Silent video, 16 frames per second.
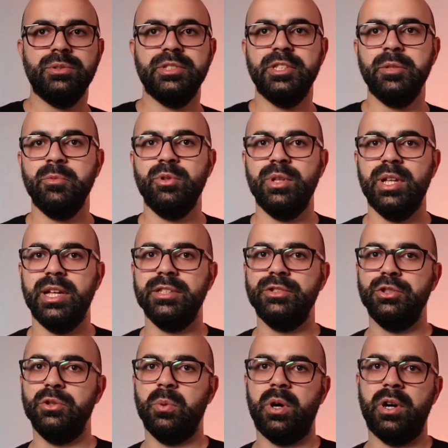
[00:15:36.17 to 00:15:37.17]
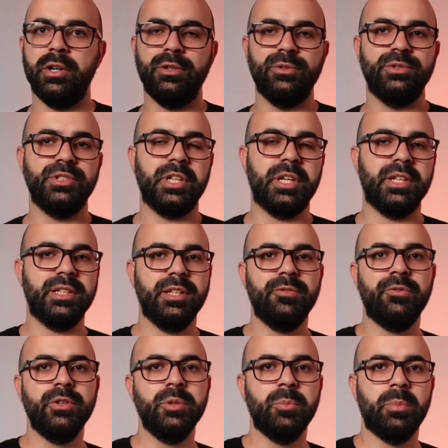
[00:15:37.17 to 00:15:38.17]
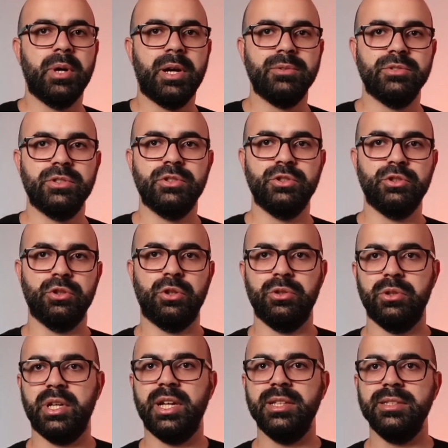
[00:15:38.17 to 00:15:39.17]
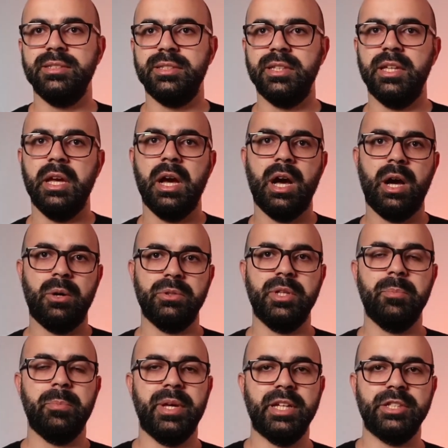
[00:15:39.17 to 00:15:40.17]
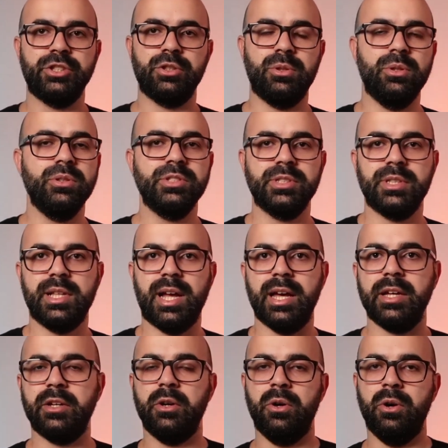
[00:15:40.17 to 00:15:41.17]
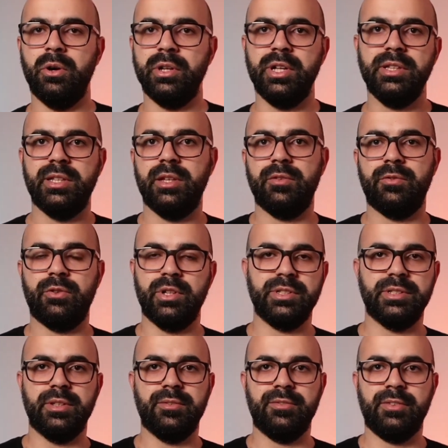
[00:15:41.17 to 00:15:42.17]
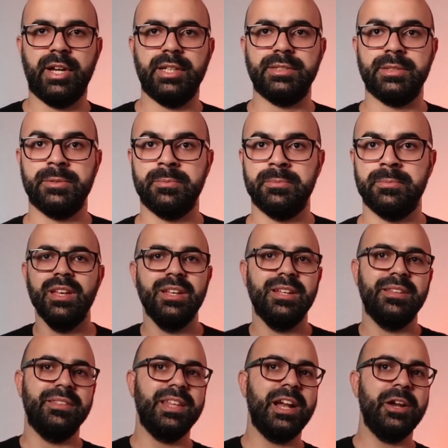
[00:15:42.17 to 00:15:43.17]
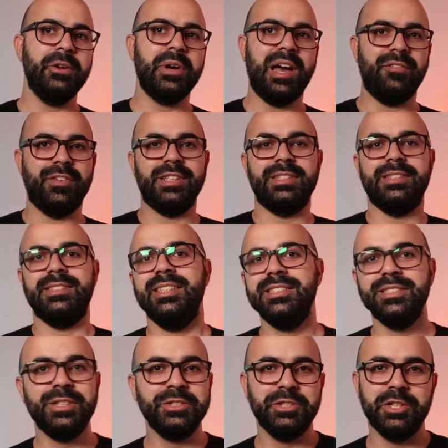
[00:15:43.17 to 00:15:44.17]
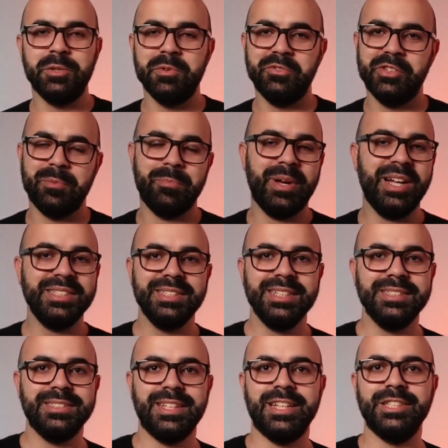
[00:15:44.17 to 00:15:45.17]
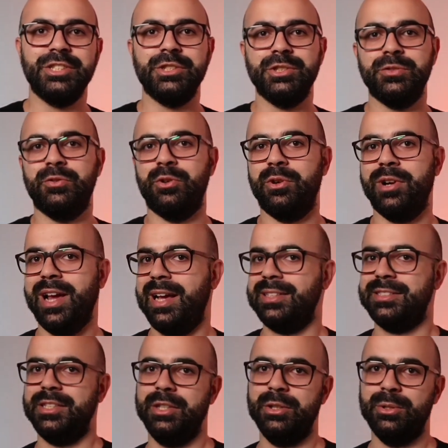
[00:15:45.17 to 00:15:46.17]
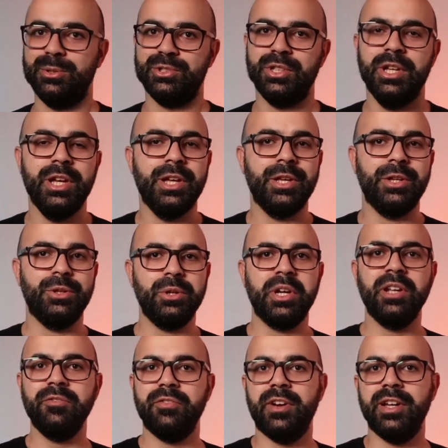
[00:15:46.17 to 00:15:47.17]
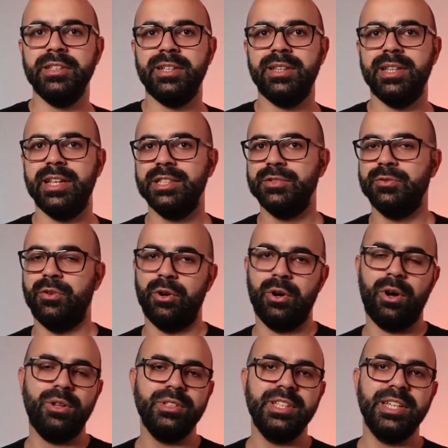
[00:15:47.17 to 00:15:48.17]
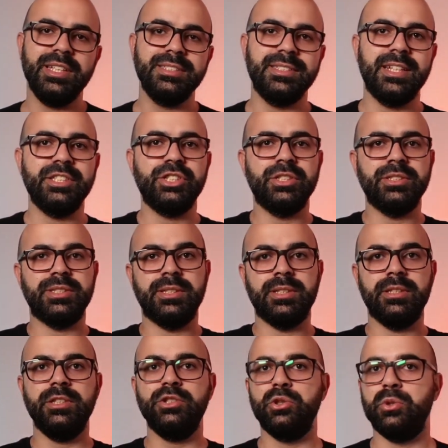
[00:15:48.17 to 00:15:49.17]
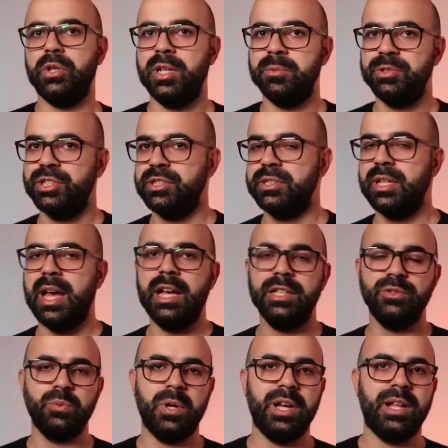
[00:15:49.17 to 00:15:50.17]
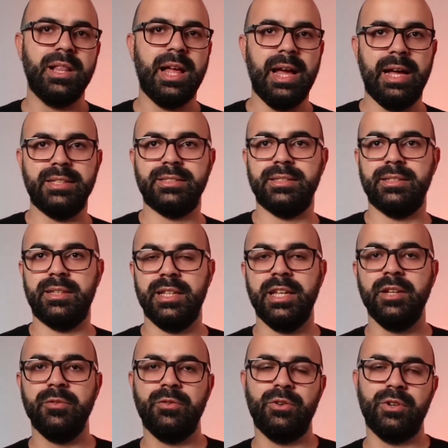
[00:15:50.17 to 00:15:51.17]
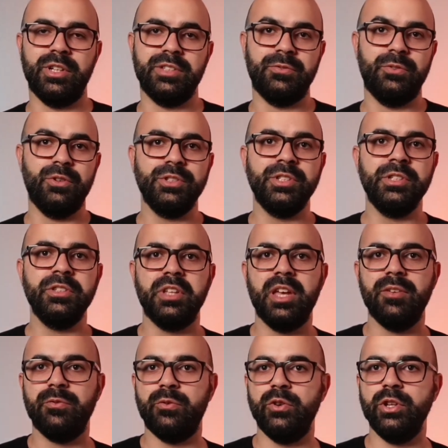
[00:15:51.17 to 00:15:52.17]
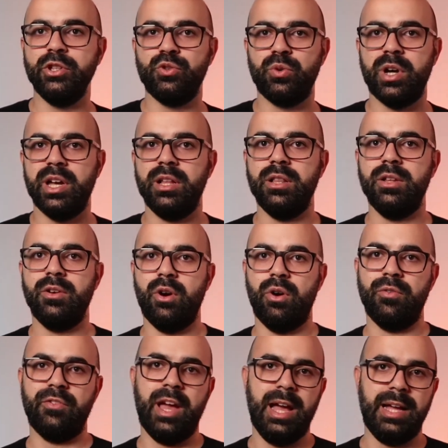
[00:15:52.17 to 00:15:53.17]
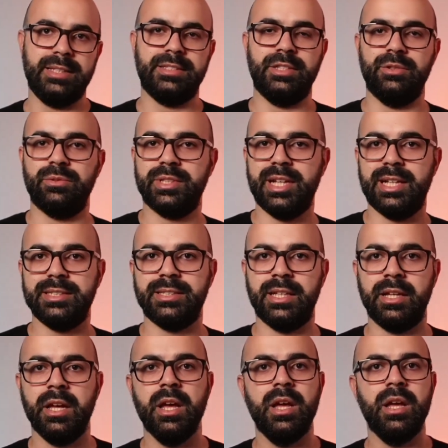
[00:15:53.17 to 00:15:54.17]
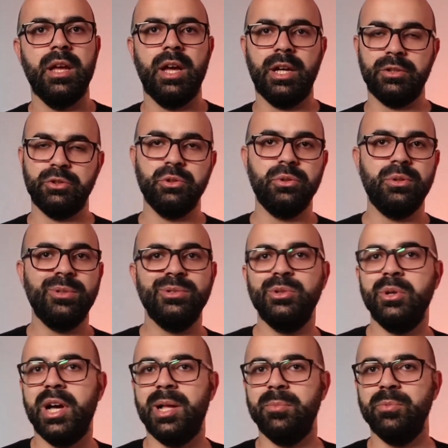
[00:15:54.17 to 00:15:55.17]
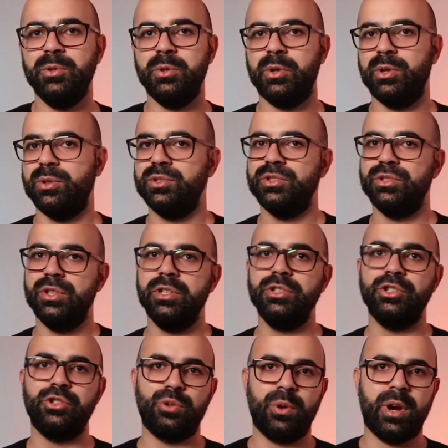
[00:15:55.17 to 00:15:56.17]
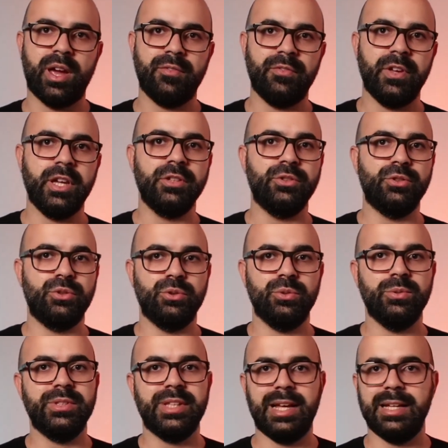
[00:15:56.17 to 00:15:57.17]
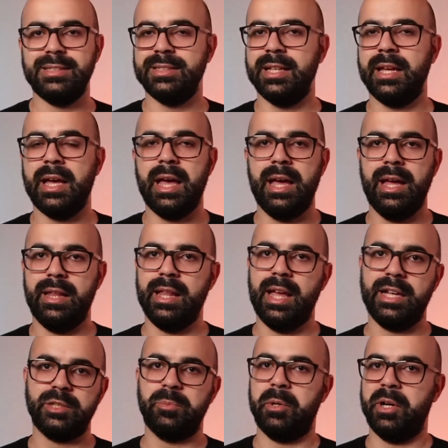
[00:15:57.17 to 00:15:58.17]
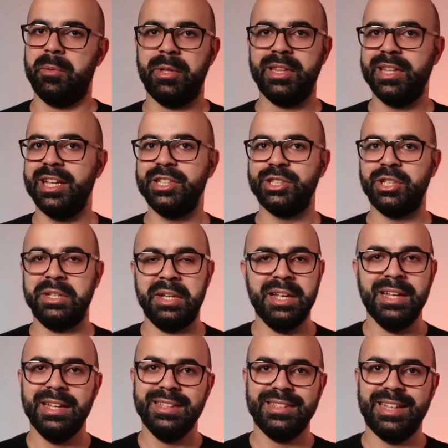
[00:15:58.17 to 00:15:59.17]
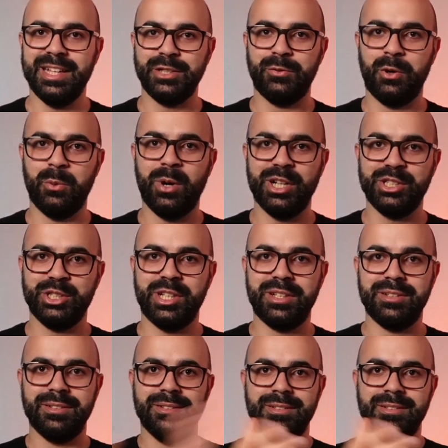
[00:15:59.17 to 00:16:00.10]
simulates you are using a different browser so you can see how the page looks like on a different device. There you have it. These are some of the best extensions for SEOs. You can find the links for all the extensions in the description as well as a link for a 14-day free trial of SEOTesting, a tool to help you grow search traffic through testing and experimentation. Thanks for watching.